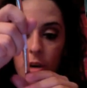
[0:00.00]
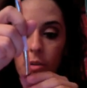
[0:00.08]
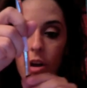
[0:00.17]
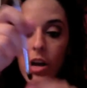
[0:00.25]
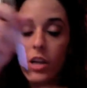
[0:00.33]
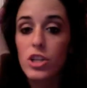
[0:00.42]

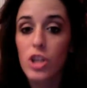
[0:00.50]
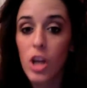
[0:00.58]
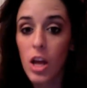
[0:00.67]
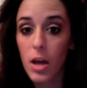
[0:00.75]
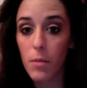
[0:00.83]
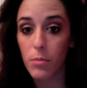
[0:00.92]
brush,
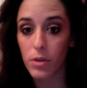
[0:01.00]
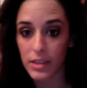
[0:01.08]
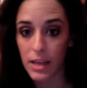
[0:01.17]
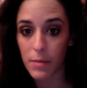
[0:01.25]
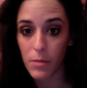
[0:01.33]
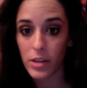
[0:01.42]
put
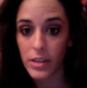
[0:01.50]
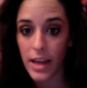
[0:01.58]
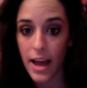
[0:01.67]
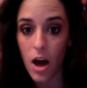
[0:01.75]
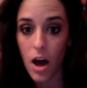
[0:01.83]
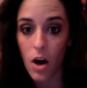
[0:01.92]
them on
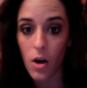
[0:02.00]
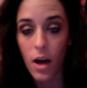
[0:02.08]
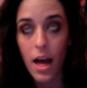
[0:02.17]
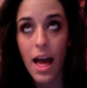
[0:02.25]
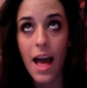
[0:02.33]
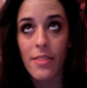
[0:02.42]
now,
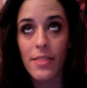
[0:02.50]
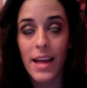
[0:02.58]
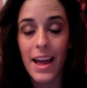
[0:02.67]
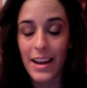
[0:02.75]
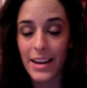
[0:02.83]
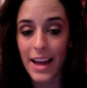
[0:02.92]
and
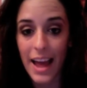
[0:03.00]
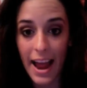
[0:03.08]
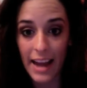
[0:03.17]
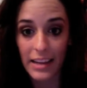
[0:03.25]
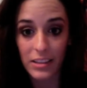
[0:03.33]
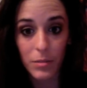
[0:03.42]
then
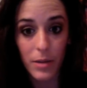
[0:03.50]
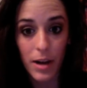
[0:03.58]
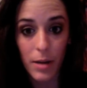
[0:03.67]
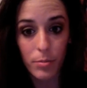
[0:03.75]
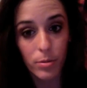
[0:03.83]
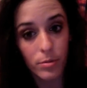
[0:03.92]
hang them
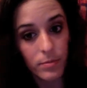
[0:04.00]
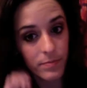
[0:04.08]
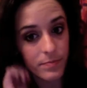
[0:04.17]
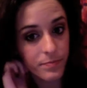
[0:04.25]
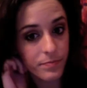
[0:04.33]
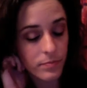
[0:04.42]
up,
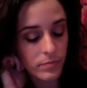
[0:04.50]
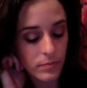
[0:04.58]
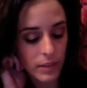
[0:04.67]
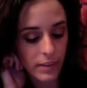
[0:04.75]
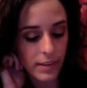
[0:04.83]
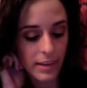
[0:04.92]

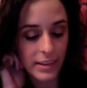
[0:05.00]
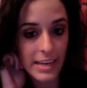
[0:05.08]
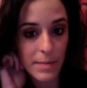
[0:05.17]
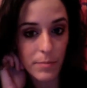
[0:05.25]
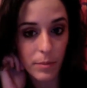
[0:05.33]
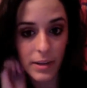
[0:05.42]
and then
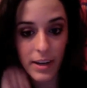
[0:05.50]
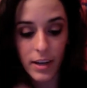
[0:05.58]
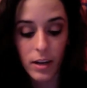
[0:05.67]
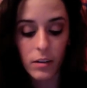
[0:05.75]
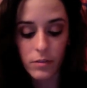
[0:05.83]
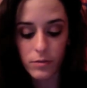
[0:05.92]
keep them
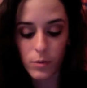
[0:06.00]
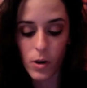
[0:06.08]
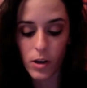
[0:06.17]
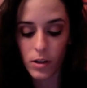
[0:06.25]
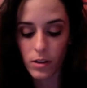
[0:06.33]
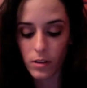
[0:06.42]
there
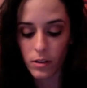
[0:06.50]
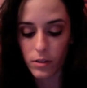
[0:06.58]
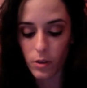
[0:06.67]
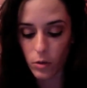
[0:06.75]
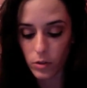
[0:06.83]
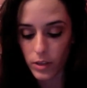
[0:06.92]
for
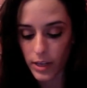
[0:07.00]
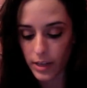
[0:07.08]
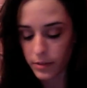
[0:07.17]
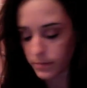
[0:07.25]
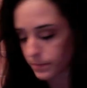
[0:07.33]
the whole night.